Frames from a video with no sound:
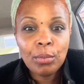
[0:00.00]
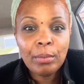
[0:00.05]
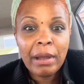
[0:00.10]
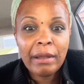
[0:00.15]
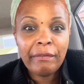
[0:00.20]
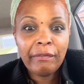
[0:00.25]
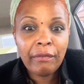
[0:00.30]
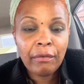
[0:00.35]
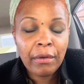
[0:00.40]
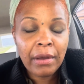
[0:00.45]
my
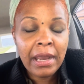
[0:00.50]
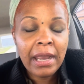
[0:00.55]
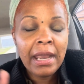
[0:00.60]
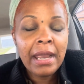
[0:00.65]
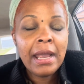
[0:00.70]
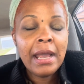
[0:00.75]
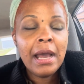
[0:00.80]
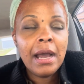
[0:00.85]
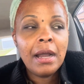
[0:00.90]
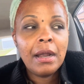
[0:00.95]

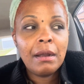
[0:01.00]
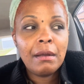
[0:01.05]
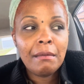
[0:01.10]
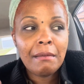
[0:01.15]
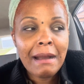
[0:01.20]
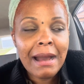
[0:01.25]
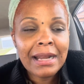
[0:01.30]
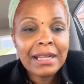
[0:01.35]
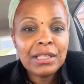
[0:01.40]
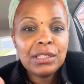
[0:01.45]
free
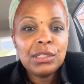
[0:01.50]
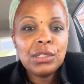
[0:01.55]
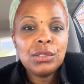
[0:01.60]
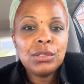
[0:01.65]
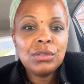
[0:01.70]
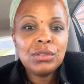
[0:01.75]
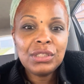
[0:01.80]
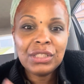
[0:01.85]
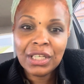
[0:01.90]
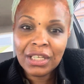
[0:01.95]

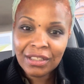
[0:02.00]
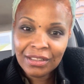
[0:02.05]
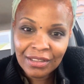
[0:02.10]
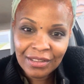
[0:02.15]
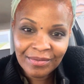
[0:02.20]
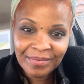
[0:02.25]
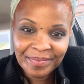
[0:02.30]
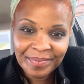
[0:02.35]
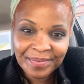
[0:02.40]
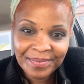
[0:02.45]
gratitude
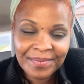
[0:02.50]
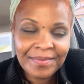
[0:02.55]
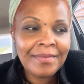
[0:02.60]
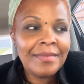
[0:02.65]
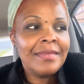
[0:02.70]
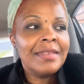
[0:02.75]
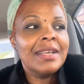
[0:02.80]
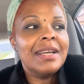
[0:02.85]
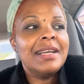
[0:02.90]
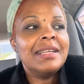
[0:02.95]
journal.
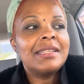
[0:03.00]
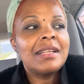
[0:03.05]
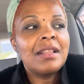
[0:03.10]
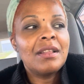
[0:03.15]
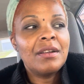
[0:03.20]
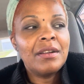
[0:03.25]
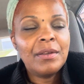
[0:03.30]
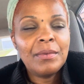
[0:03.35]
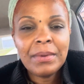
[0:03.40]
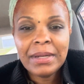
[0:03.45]
It's a
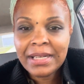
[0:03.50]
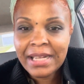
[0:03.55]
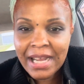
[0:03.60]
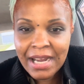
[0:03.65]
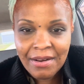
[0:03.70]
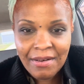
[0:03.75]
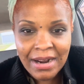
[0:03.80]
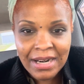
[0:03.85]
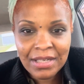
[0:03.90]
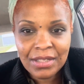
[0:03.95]
31-day
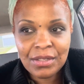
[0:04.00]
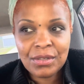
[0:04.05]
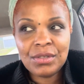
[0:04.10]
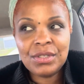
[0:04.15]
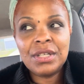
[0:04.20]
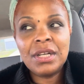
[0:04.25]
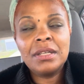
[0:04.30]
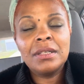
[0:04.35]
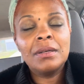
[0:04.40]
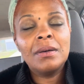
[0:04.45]
gratitude
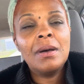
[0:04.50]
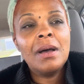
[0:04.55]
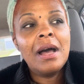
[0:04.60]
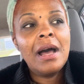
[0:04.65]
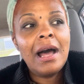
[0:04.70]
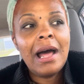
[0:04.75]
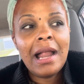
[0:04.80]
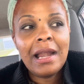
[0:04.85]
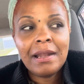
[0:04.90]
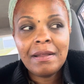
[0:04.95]
journal.
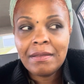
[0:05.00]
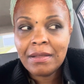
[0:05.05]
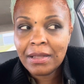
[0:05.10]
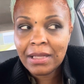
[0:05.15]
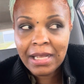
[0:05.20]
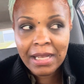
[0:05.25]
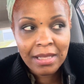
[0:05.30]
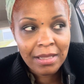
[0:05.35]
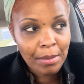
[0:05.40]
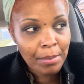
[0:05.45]
I'll leave the
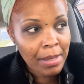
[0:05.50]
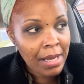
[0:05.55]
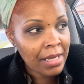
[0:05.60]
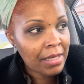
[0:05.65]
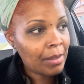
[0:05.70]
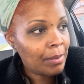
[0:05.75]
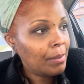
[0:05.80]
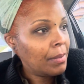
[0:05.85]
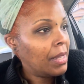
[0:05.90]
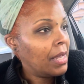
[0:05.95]
link at the
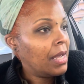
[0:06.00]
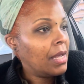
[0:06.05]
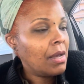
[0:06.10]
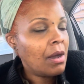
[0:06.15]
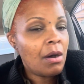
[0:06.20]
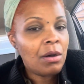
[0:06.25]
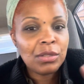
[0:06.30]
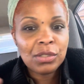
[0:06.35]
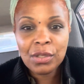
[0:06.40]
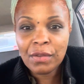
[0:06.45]
bottom.
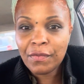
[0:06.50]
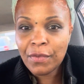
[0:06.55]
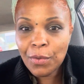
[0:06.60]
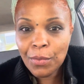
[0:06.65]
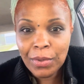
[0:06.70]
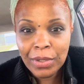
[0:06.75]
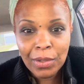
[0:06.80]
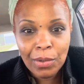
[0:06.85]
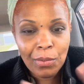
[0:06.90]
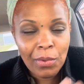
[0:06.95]
Also, if you
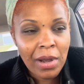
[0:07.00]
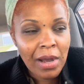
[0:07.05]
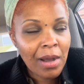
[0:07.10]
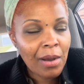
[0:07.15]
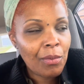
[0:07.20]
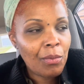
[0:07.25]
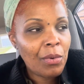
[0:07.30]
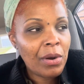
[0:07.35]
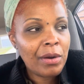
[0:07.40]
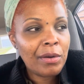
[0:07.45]
want
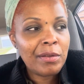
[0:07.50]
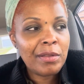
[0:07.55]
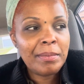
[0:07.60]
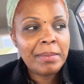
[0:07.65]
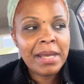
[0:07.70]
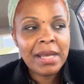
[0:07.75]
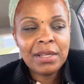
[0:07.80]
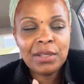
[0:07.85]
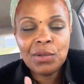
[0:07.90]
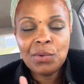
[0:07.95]
to work with
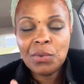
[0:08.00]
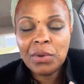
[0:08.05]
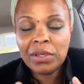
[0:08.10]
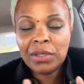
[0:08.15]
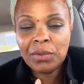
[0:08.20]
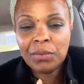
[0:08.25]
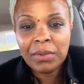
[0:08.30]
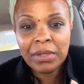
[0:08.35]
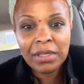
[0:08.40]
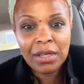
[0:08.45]
me, I do
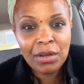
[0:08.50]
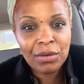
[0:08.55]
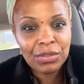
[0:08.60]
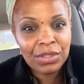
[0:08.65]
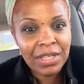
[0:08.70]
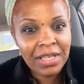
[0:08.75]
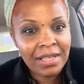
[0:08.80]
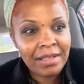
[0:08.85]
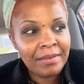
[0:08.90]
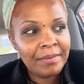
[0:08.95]
one-on-one
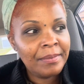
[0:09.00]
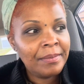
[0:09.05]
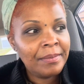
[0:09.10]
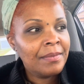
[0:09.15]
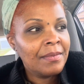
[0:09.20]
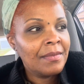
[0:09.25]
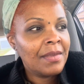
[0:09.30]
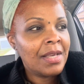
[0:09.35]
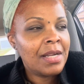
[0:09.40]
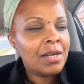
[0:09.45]
coaching.
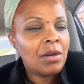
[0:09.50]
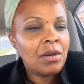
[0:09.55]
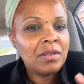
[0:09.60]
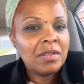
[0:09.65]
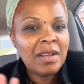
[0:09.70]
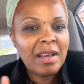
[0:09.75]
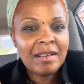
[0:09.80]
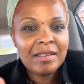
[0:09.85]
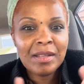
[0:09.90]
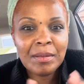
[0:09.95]
And I
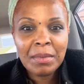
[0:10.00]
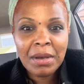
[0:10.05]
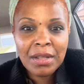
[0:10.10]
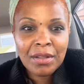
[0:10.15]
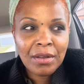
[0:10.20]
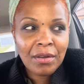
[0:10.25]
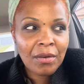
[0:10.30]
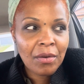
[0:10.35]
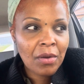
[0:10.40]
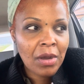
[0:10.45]
also have some
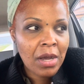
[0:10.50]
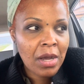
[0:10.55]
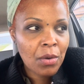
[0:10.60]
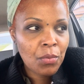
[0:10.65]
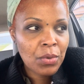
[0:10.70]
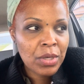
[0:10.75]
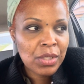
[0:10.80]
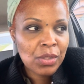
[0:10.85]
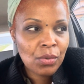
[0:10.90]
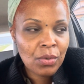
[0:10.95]
other
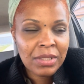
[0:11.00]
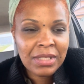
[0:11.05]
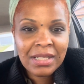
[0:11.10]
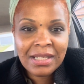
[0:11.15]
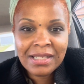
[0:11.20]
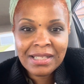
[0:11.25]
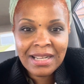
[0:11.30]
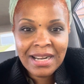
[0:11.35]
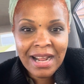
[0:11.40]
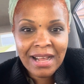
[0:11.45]

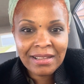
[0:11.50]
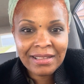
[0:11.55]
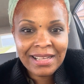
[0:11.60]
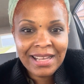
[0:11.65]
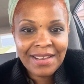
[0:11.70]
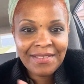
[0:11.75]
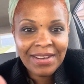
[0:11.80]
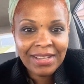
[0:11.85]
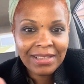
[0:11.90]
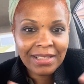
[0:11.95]
resources that I'll
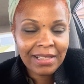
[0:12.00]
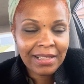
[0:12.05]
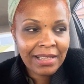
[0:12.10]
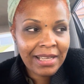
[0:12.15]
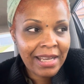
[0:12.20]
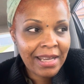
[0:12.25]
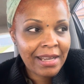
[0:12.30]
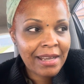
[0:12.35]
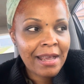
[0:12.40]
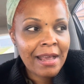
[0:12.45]
leave at the
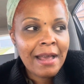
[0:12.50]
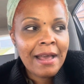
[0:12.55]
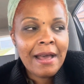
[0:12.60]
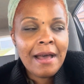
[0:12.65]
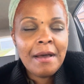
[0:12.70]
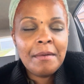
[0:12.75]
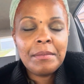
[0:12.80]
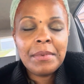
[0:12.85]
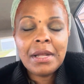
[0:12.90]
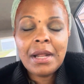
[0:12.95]
link.
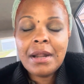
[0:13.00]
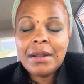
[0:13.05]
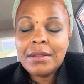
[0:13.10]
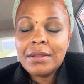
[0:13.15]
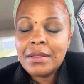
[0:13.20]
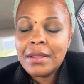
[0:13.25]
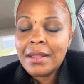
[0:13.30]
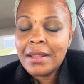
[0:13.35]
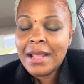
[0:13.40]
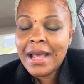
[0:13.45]
But other
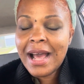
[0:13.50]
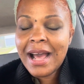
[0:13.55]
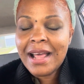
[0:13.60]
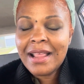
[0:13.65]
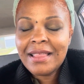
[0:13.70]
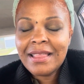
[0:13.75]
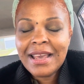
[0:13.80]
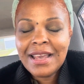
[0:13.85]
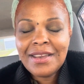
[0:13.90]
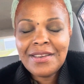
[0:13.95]
than that,
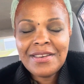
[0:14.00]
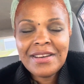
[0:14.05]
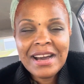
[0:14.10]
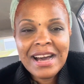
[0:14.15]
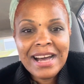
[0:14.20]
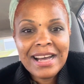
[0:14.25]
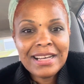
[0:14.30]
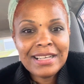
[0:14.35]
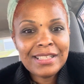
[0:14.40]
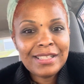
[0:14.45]
thank you
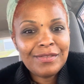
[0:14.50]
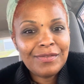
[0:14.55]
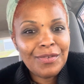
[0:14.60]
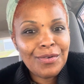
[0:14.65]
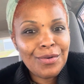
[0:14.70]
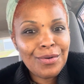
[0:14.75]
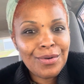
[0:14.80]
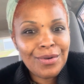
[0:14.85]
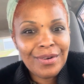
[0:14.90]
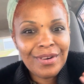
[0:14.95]
guys
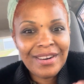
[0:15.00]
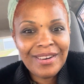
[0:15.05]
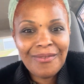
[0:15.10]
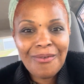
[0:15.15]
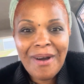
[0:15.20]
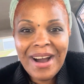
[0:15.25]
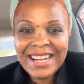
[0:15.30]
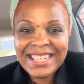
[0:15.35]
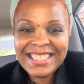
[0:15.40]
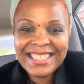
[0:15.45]
for
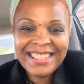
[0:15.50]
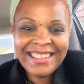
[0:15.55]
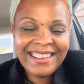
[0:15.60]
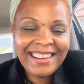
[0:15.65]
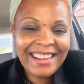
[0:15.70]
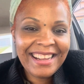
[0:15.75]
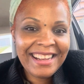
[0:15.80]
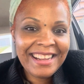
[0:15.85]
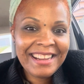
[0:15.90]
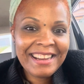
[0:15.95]
watching,
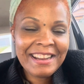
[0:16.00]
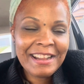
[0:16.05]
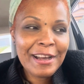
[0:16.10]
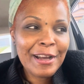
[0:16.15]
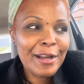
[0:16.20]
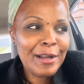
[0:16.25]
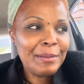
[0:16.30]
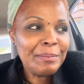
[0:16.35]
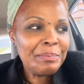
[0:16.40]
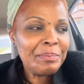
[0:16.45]

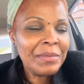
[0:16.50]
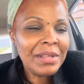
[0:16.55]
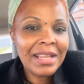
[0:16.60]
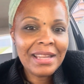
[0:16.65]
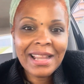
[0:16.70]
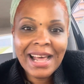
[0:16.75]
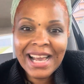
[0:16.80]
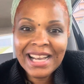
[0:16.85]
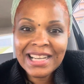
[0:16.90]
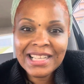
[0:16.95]
and
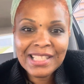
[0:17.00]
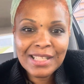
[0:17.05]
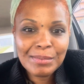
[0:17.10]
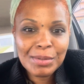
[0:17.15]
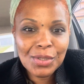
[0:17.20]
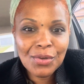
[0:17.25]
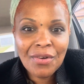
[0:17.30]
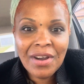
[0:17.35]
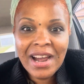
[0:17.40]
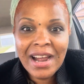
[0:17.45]
like and
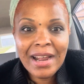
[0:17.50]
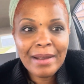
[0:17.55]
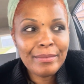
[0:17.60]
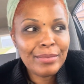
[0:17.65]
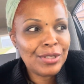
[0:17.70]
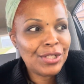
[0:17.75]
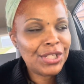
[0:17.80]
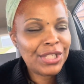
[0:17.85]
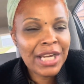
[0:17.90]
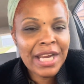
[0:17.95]
subscribe
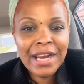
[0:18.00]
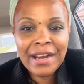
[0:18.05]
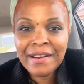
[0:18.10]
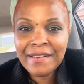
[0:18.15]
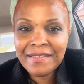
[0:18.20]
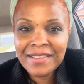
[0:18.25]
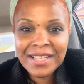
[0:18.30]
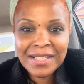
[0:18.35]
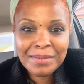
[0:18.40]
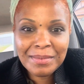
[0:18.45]
or share
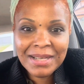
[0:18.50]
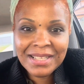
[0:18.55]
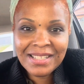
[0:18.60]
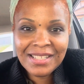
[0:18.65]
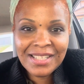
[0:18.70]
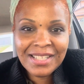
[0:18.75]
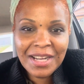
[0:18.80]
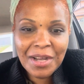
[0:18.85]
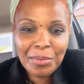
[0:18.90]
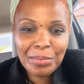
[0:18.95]
if this
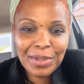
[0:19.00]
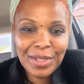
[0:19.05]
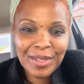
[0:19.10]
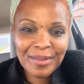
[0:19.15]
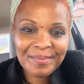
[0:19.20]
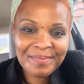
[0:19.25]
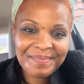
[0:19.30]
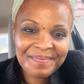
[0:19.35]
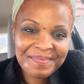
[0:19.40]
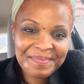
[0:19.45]
message helped you.
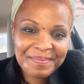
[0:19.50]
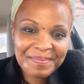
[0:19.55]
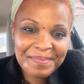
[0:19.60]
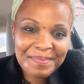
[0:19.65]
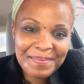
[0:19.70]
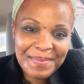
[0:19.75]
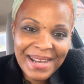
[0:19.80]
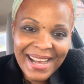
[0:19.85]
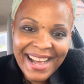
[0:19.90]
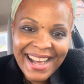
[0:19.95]

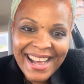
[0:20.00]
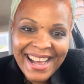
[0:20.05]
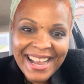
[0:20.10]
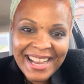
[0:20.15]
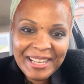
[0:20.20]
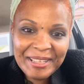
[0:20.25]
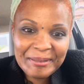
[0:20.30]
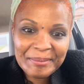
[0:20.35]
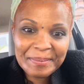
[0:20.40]
Bye.